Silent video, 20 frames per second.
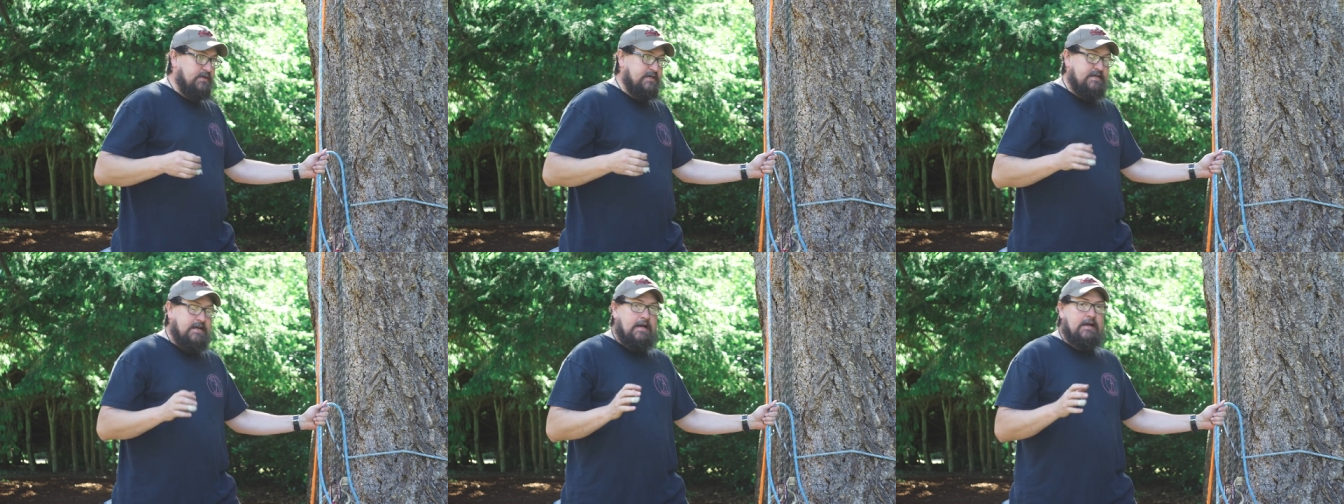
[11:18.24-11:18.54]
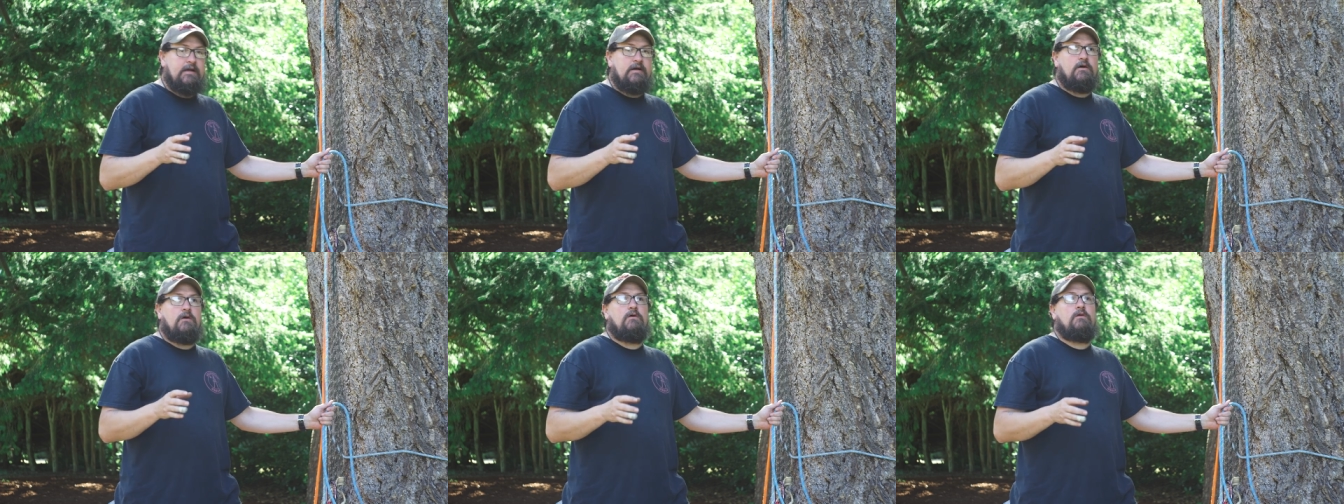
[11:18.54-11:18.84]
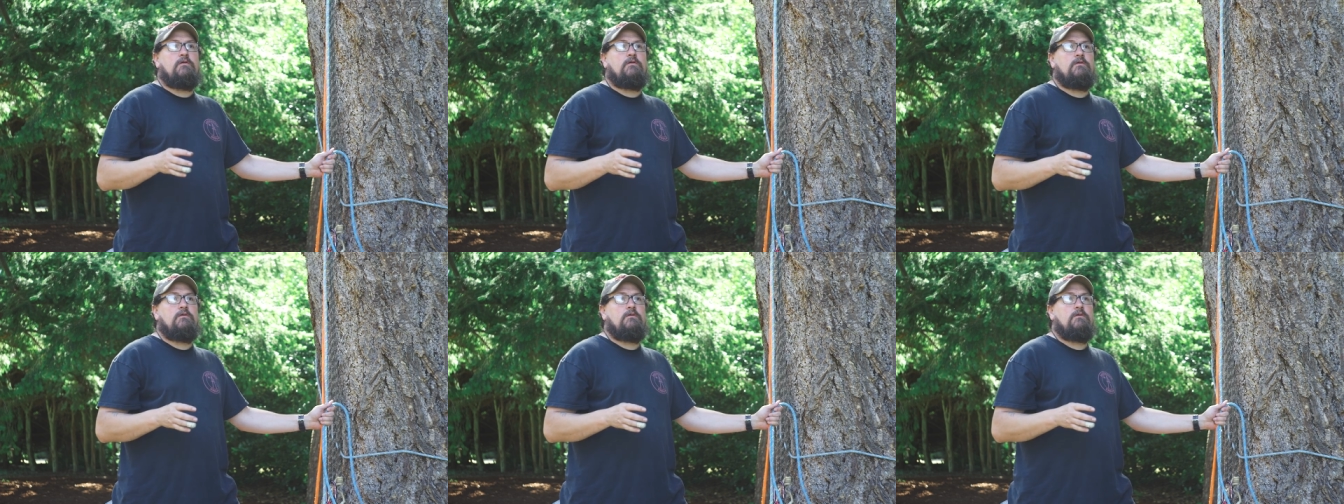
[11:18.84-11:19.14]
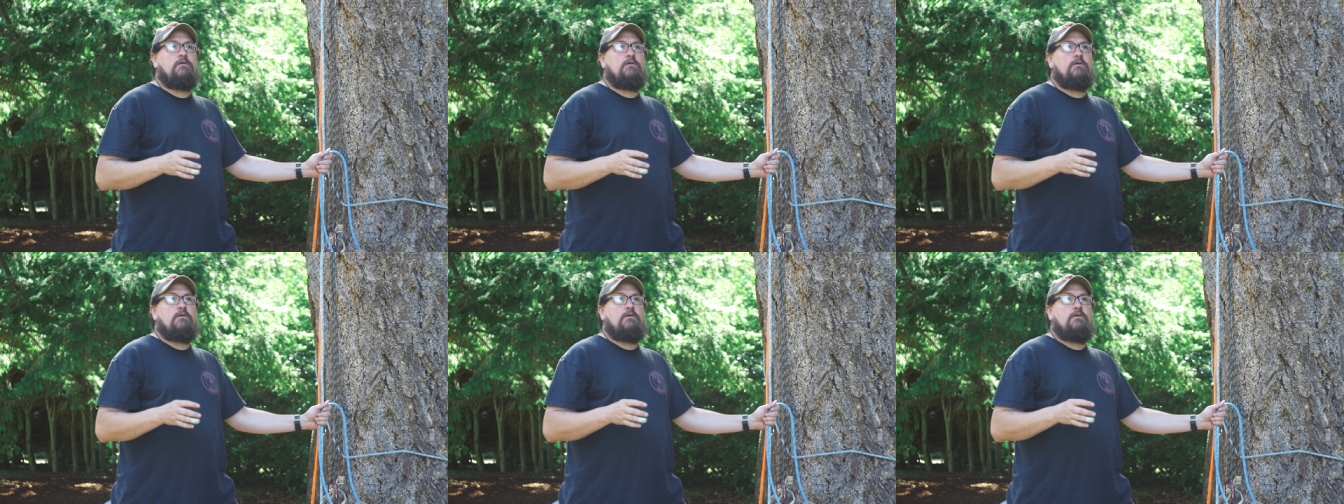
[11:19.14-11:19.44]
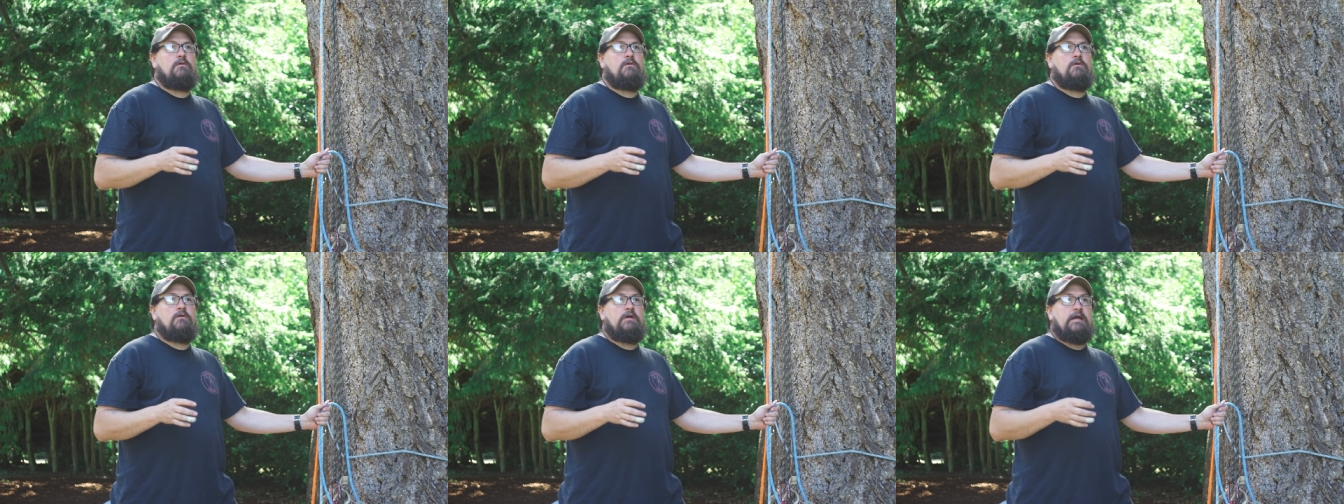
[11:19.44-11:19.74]
Yale
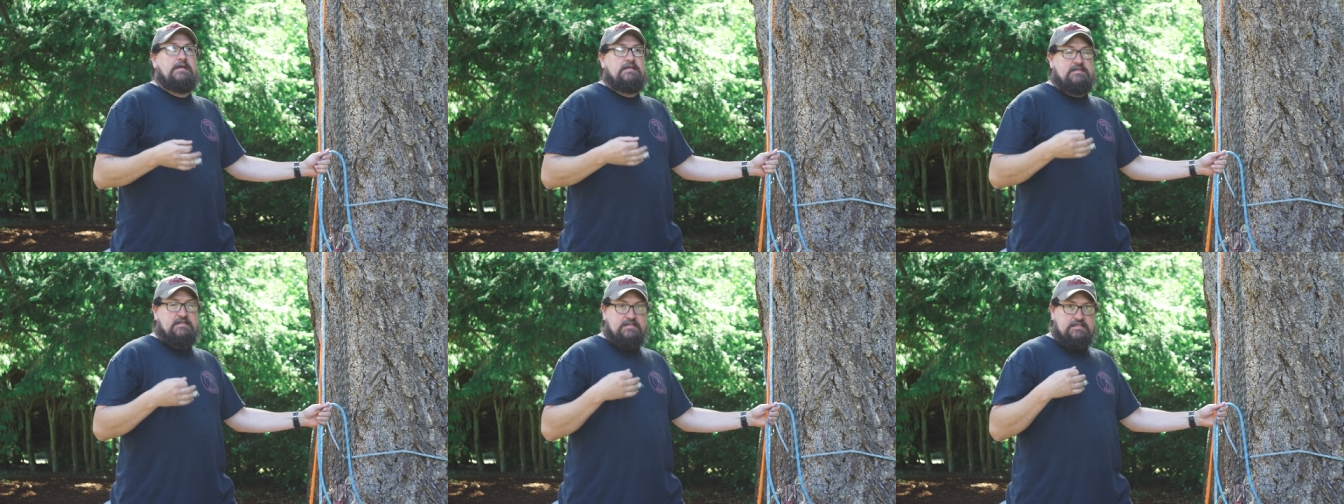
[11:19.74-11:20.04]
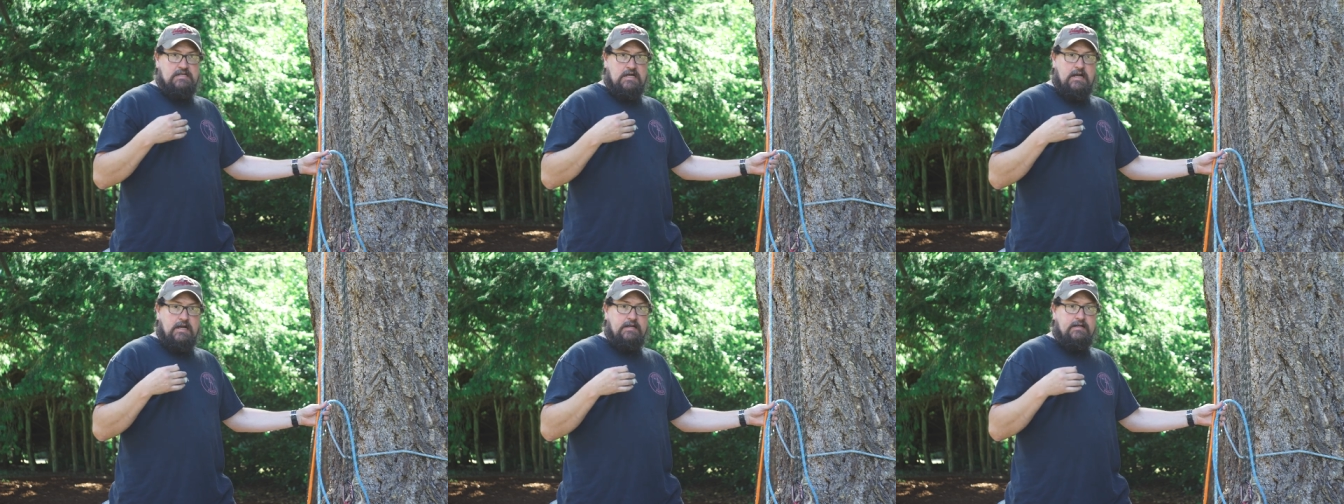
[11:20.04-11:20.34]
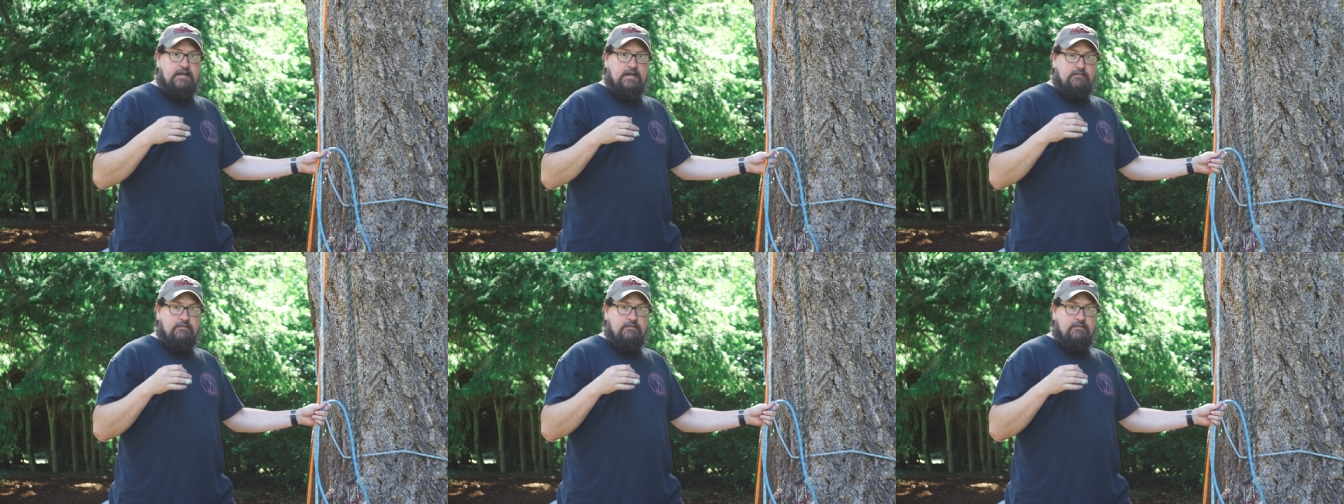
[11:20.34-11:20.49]
has designed